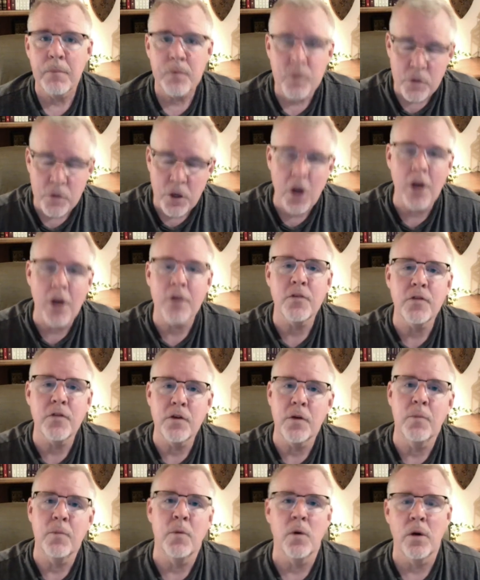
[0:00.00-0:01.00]
touched
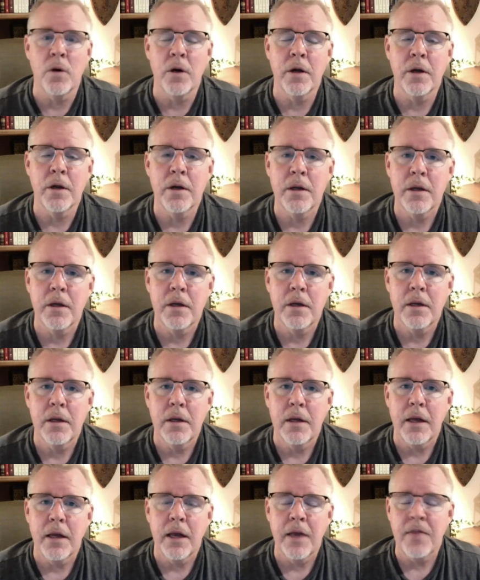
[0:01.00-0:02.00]
someone
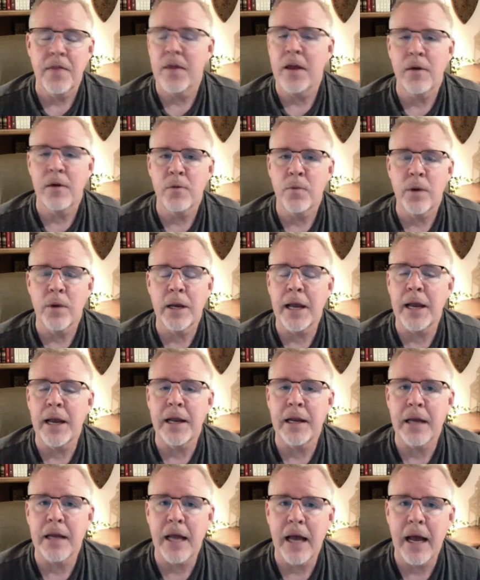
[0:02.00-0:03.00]
and they
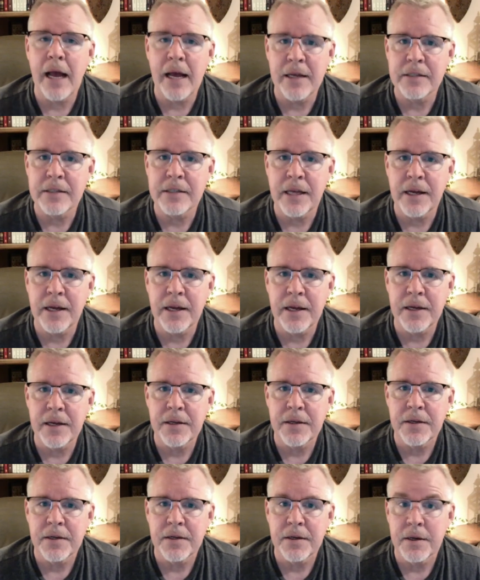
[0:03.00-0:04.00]
regained
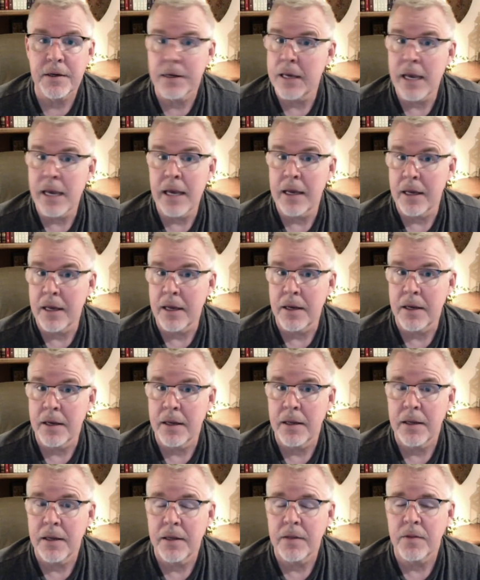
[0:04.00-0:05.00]
eyesight again.
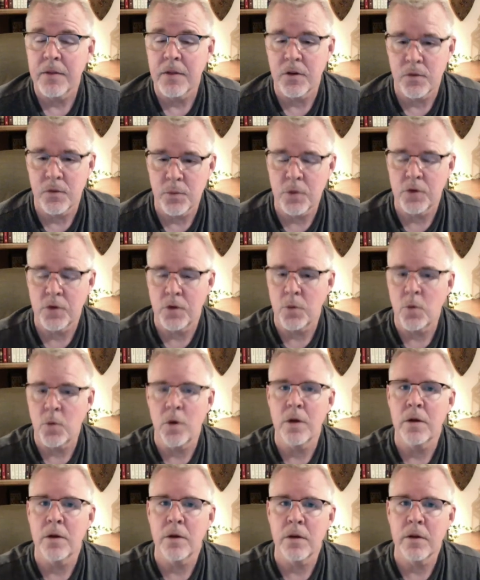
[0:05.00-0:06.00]
This was a
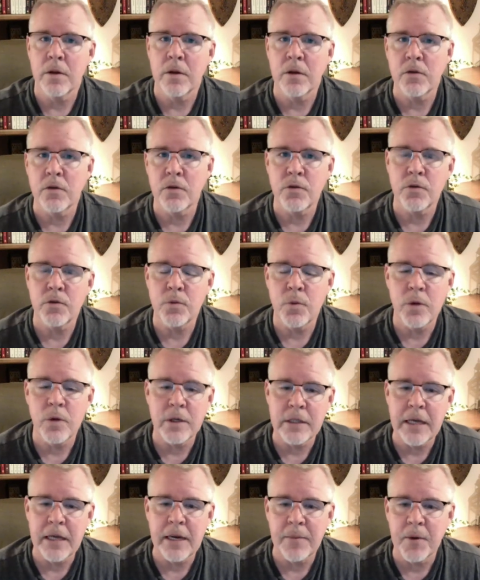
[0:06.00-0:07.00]

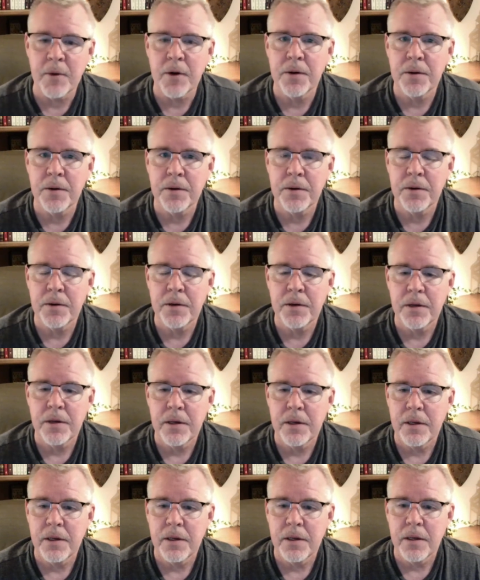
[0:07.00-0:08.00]
one-timer.
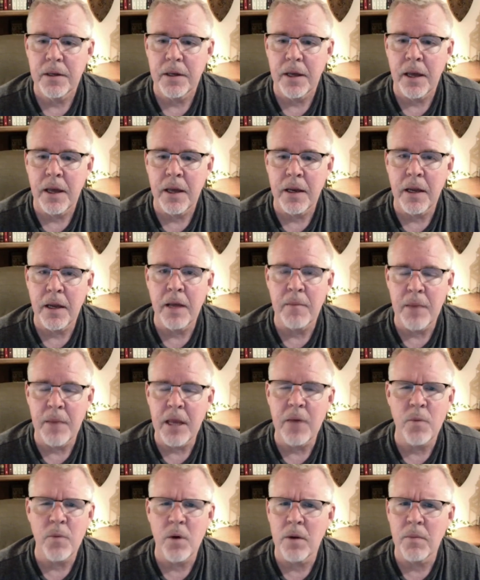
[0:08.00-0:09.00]
And
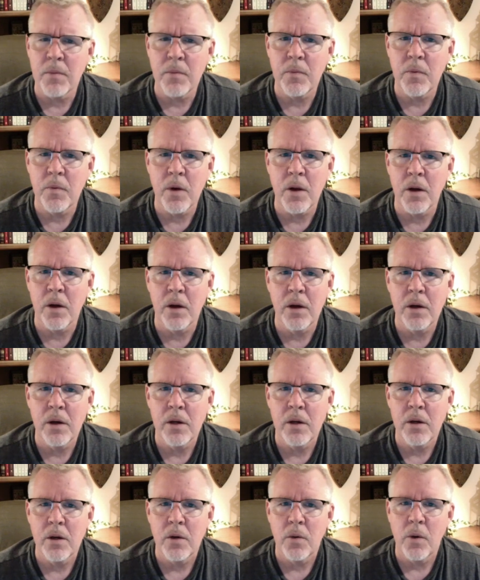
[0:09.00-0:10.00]
man, what
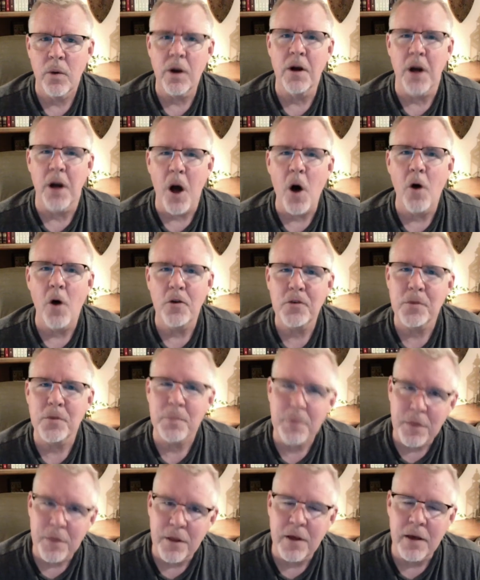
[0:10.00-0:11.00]
an
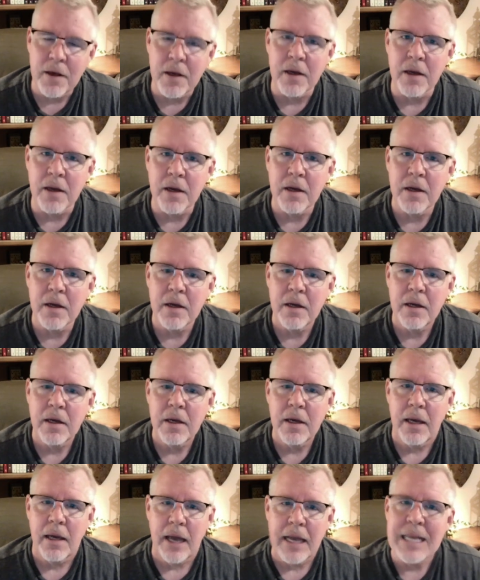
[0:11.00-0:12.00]
awesome thing.
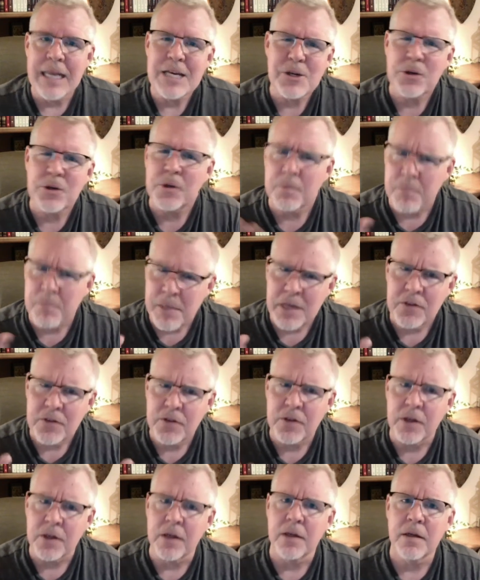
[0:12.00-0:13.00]
And he could have
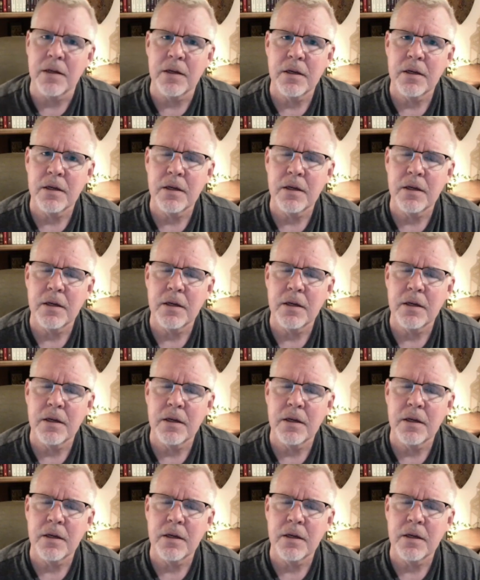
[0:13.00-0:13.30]
missed it